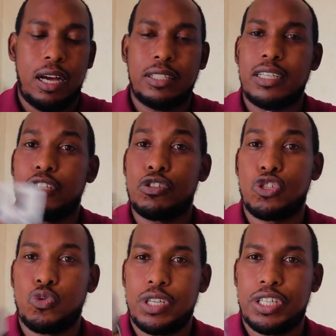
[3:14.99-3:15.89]
I tend to
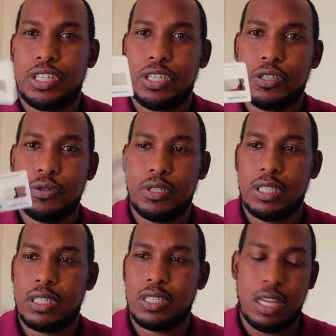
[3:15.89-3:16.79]
switch to this,